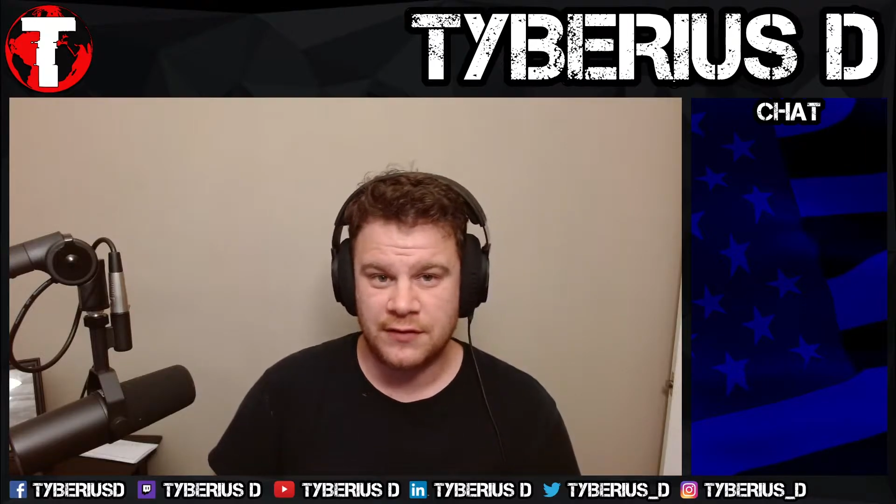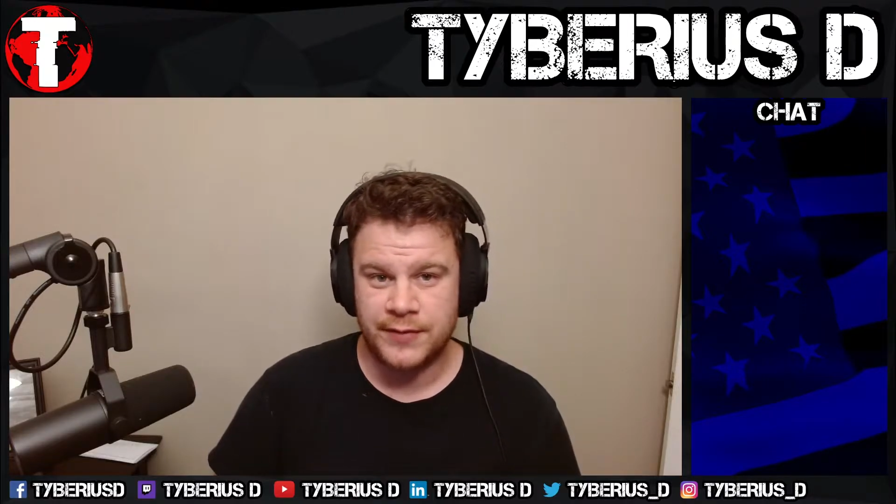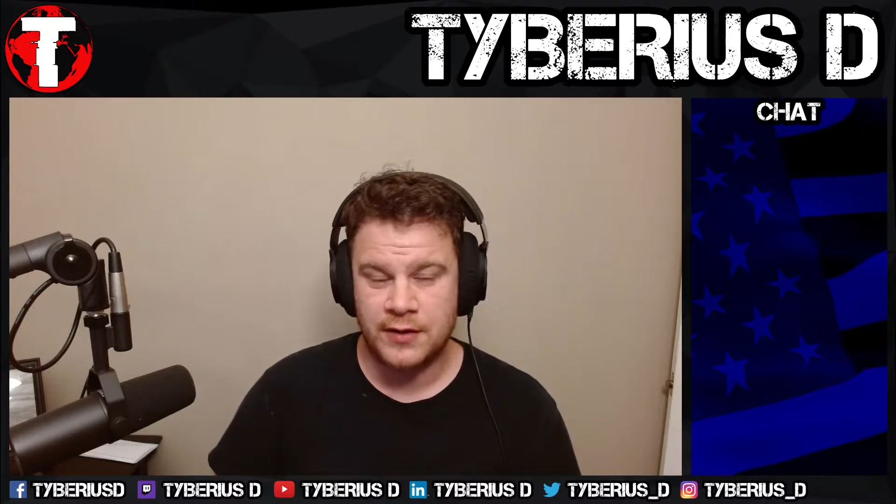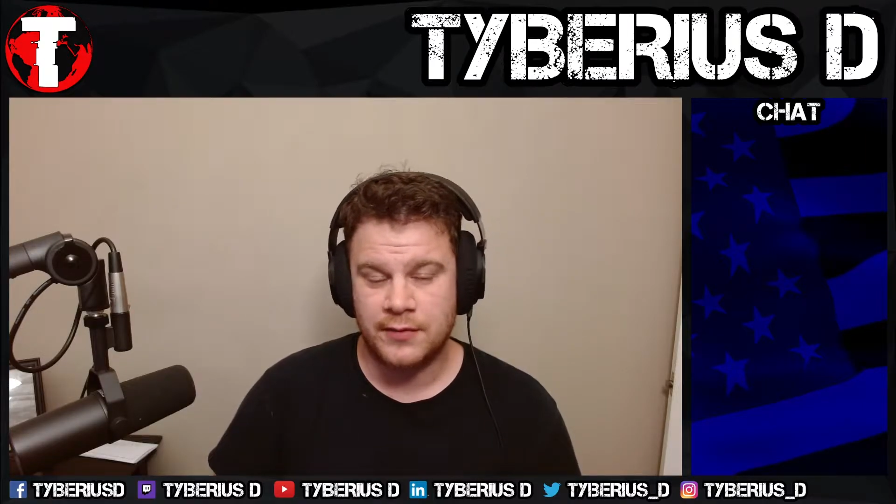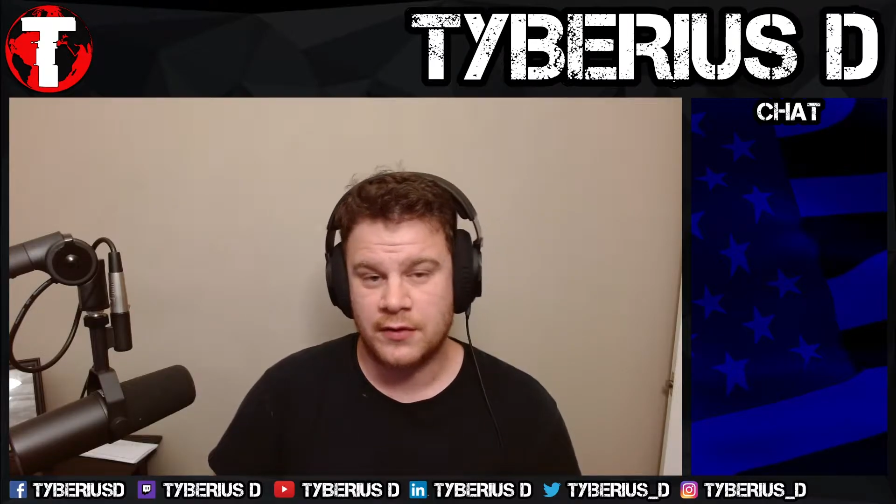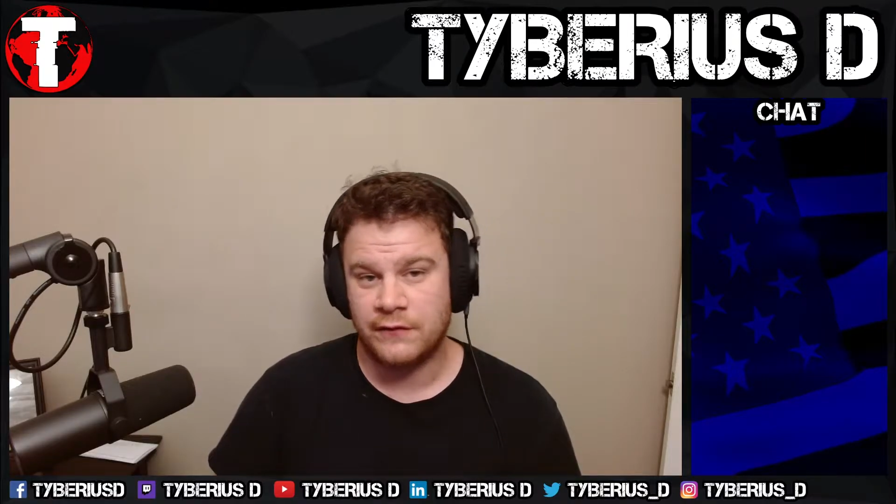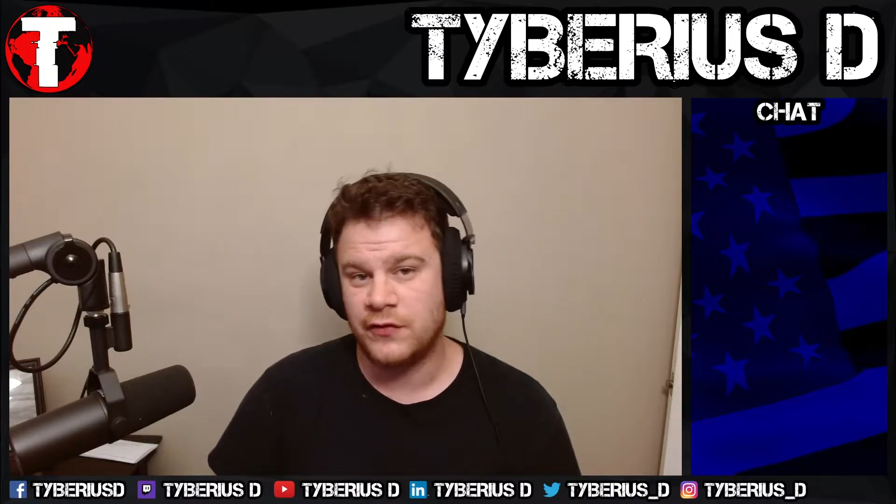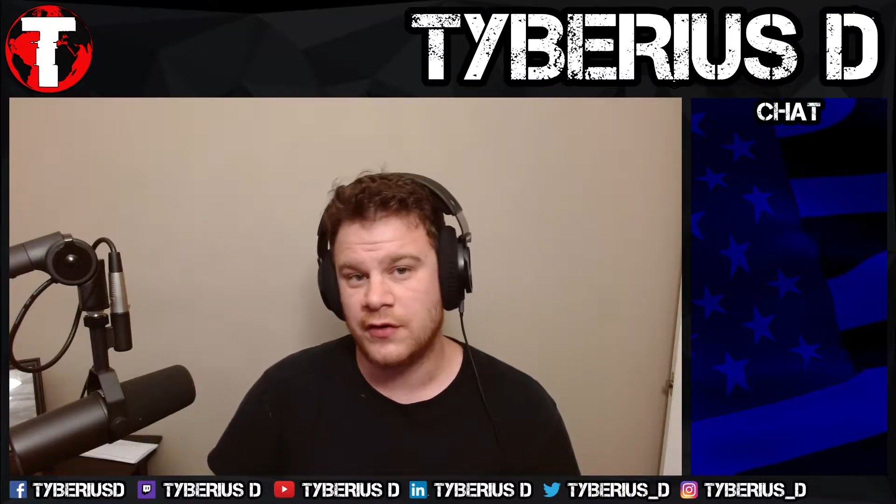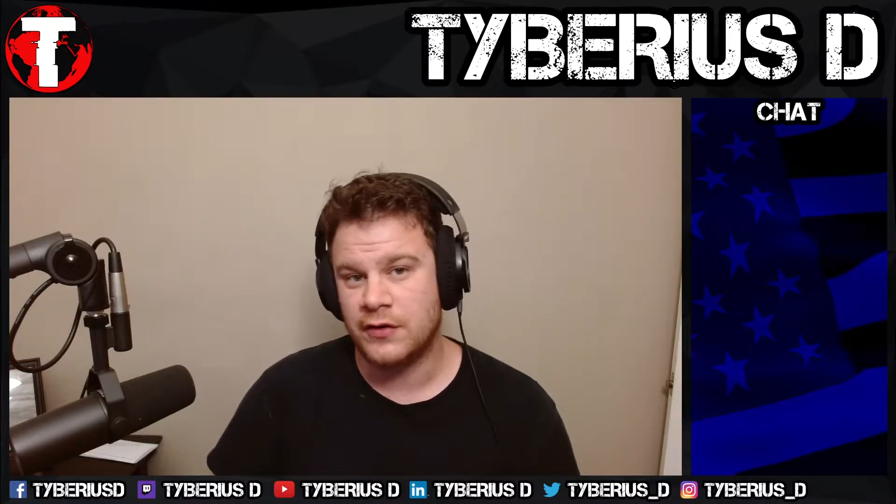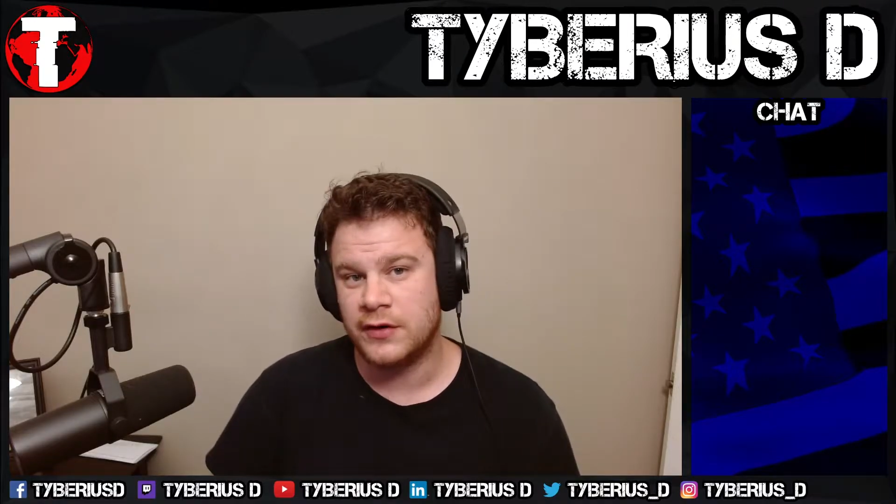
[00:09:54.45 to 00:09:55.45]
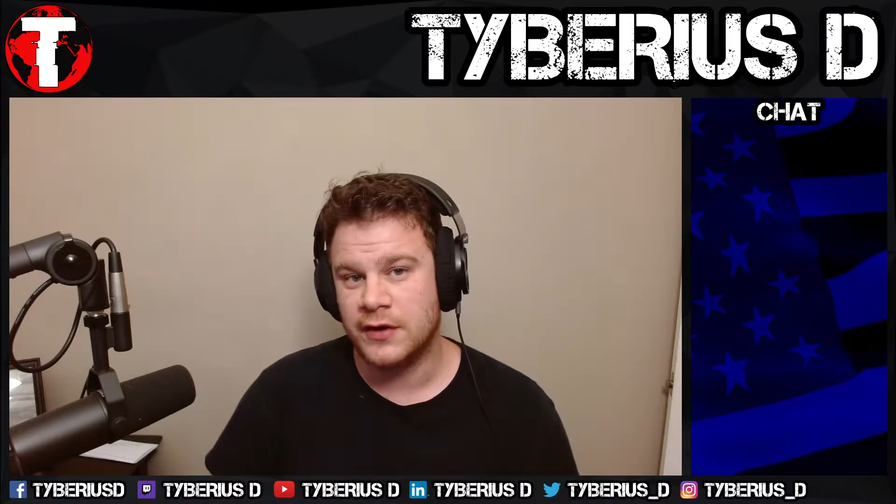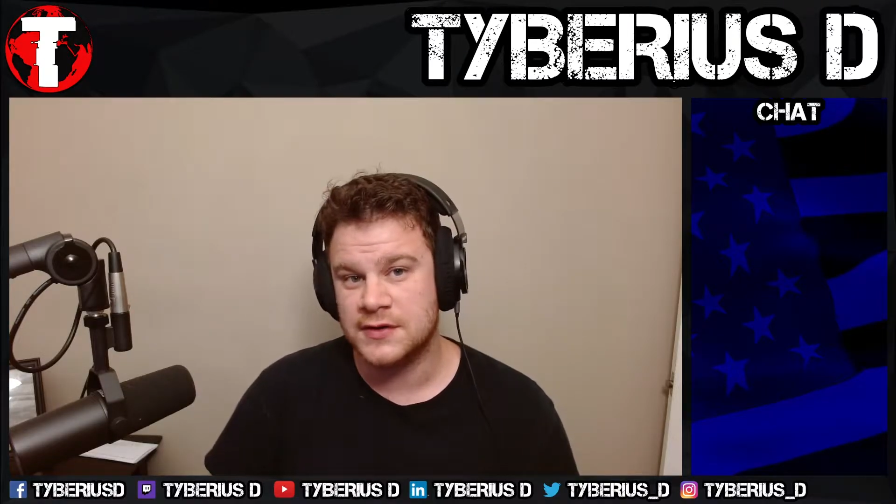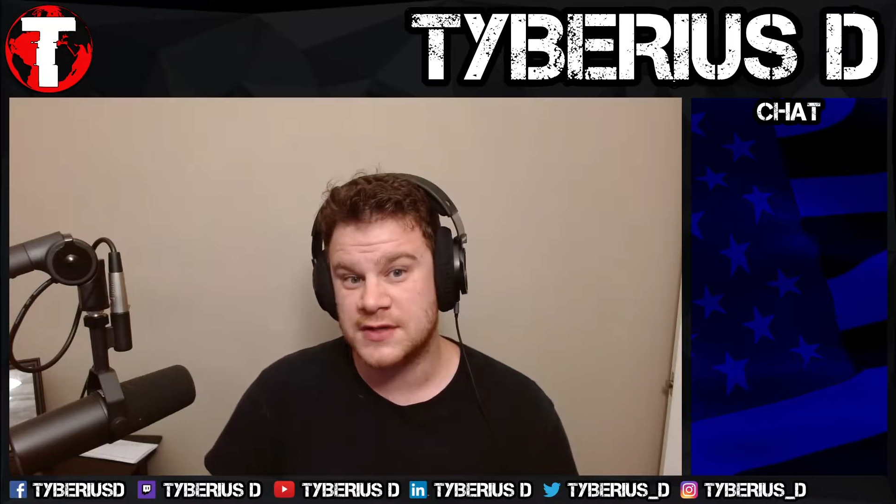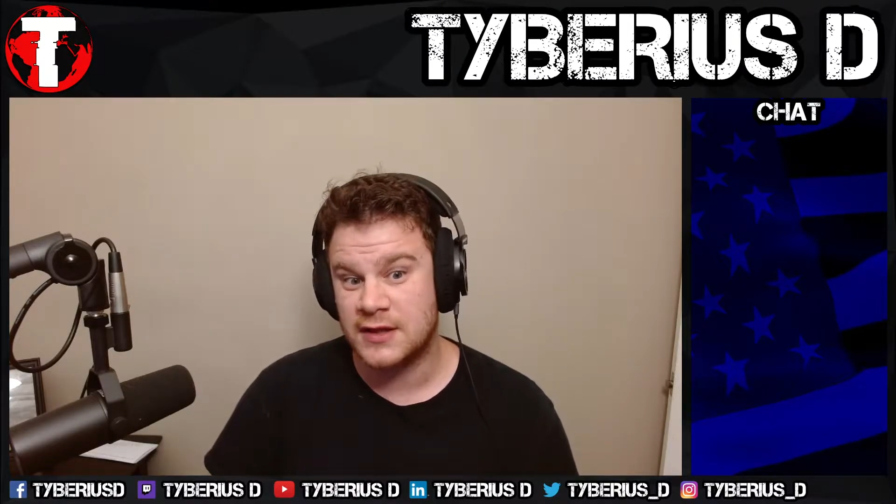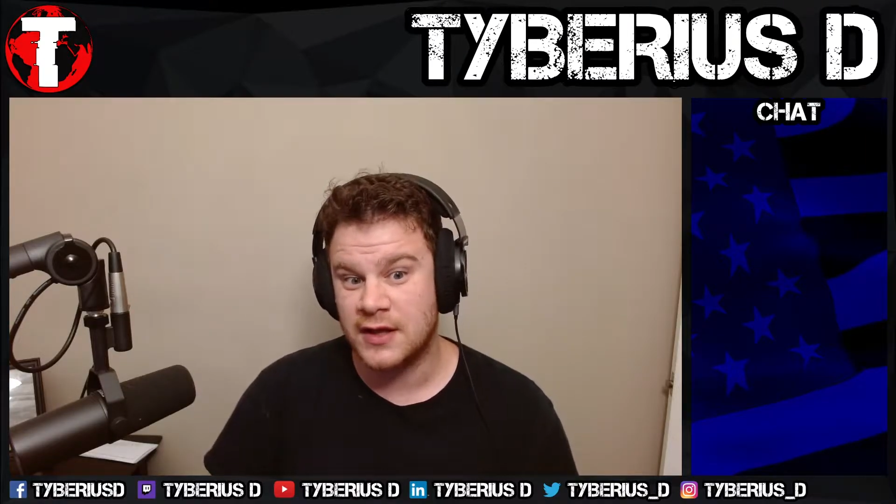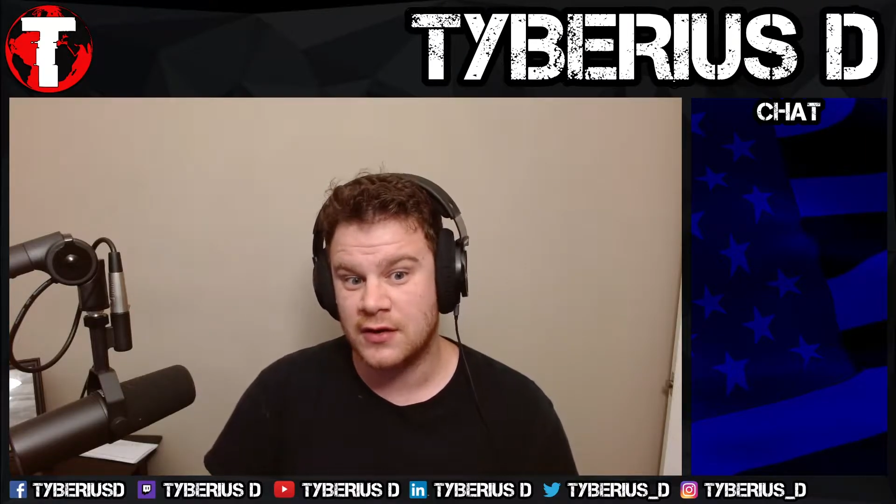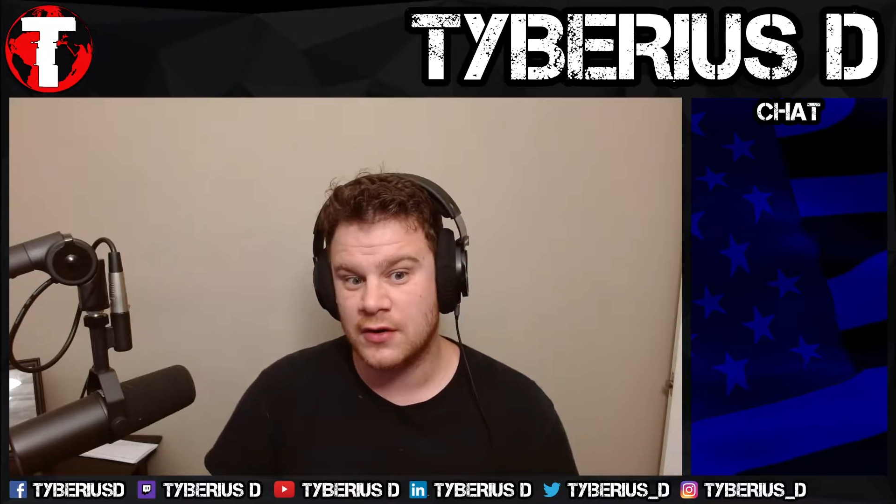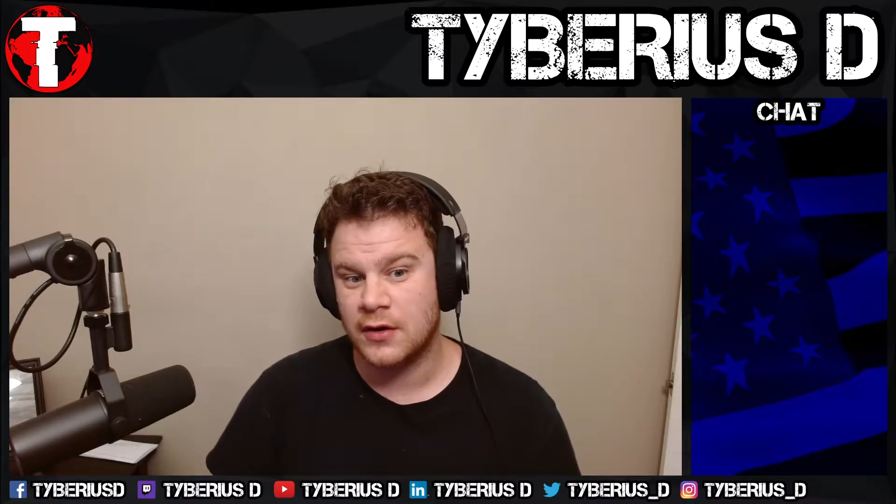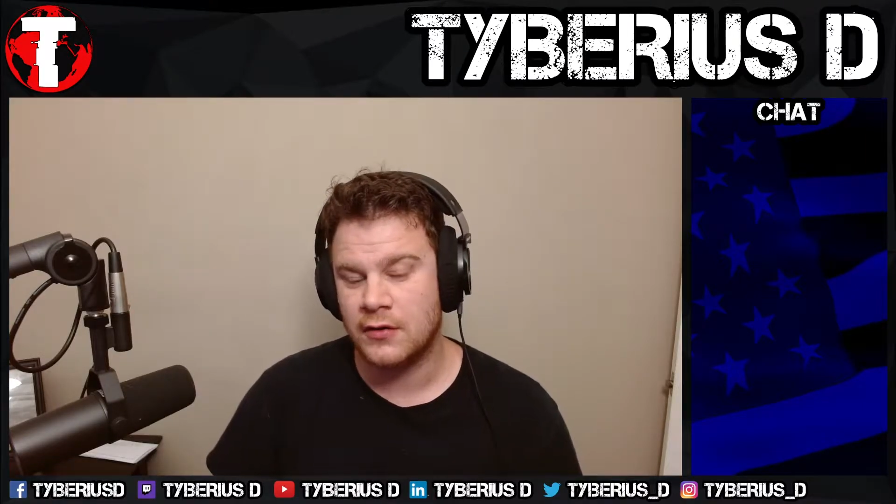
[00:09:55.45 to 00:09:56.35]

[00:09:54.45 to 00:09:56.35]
better part of 200 years that they are not